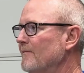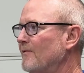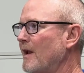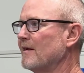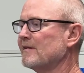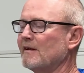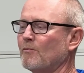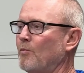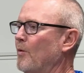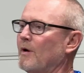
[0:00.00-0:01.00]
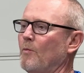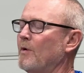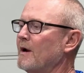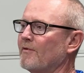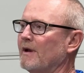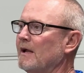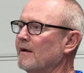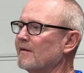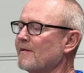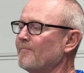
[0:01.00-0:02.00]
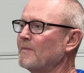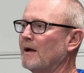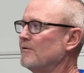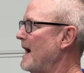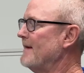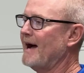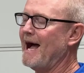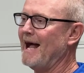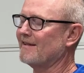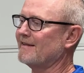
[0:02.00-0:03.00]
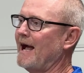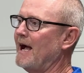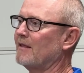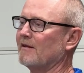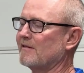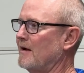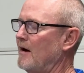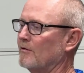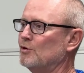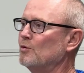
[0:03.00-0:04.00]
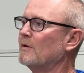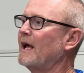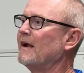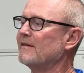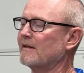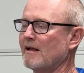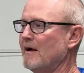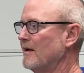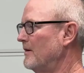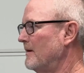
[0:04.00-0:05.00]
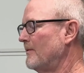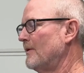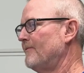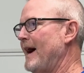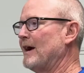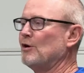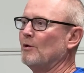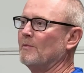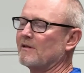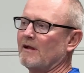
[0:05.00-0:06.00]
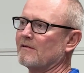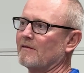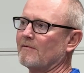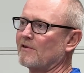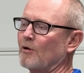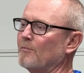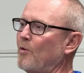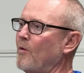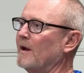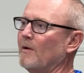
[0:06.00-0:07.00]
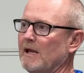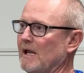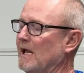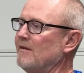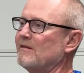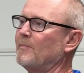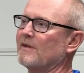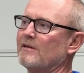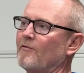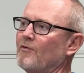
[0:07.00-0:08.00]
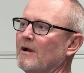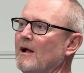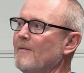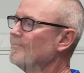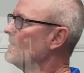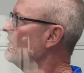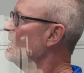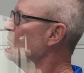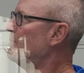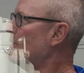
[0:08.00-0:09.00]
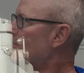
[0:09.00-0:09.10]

velocities, whatever it is, you have a high stack that's on cool days, it's the vacuum is a certain point and it heats up, it's different. So then we'll put a